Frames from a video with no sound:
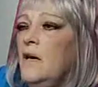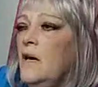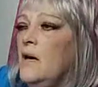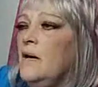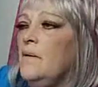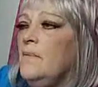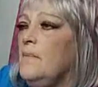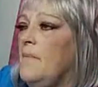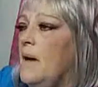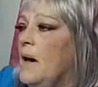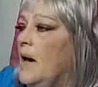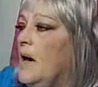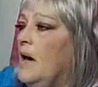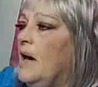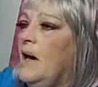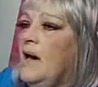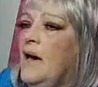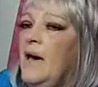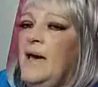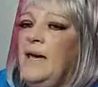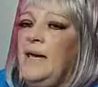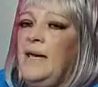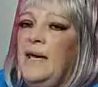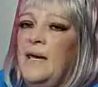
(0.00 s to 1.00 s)
Um,
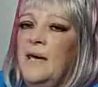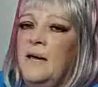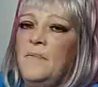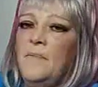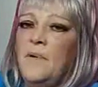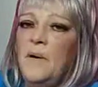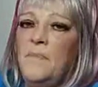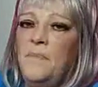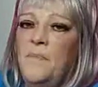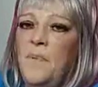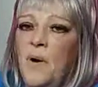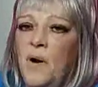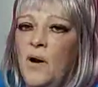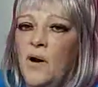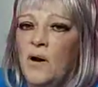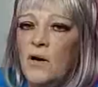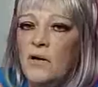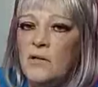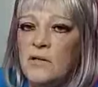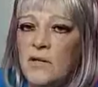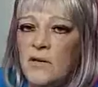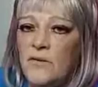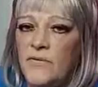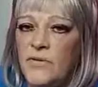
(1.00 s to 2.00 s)
I am a
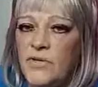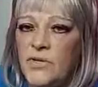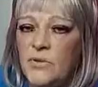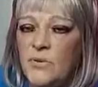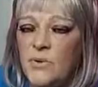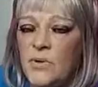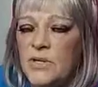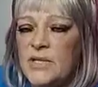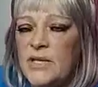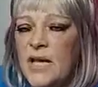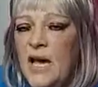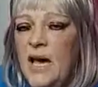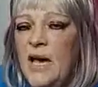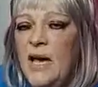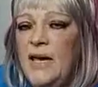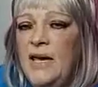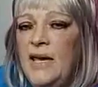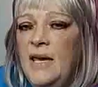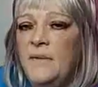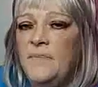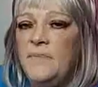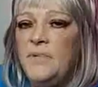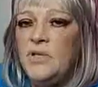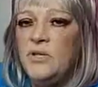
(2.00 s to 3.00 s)
part of Source.
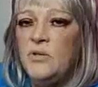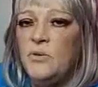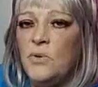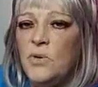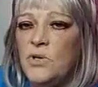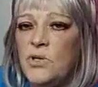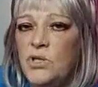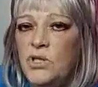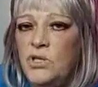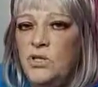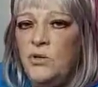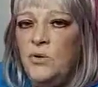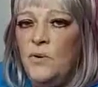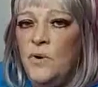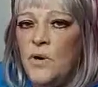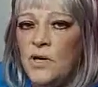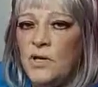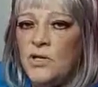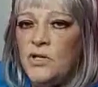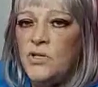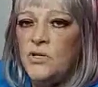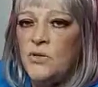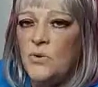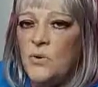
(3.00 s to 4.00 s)
I am Source. You
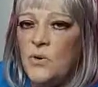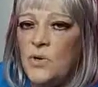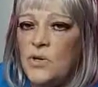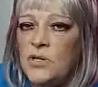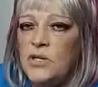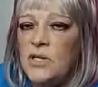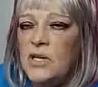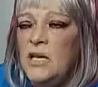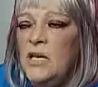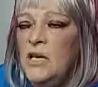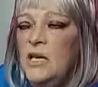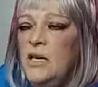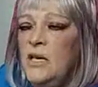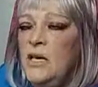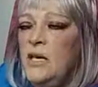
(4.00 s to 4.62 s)
are Source.